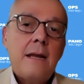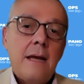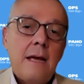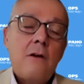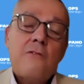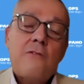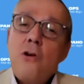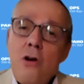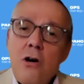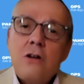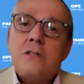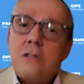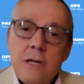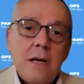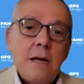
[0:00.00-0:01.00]
of
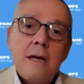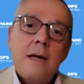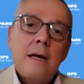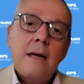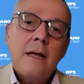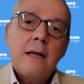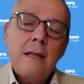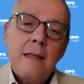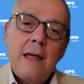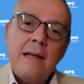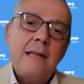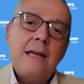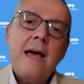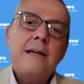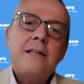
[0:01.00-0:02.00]
course, the
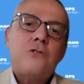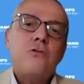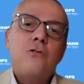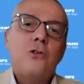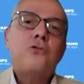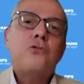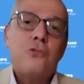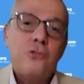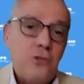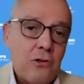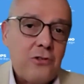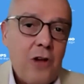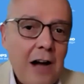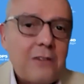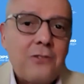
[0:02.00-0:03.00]
idea is to go to your
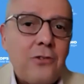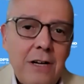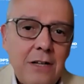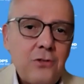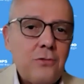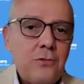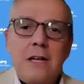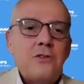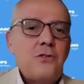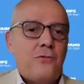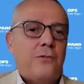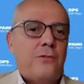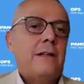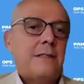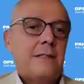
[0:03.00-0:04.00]
doctor as soon as you
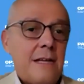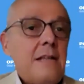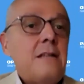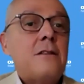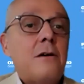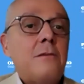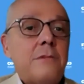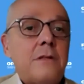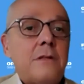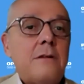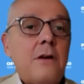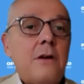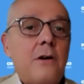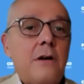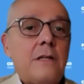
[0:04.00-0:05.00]
feel symptoms, you
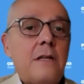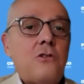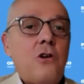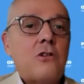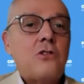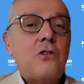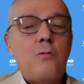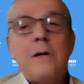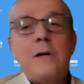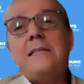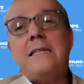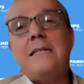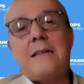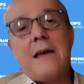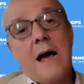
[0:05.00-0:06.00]
know, and the doctor will
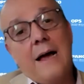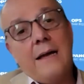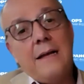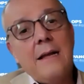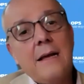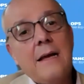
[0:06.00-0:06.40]
decide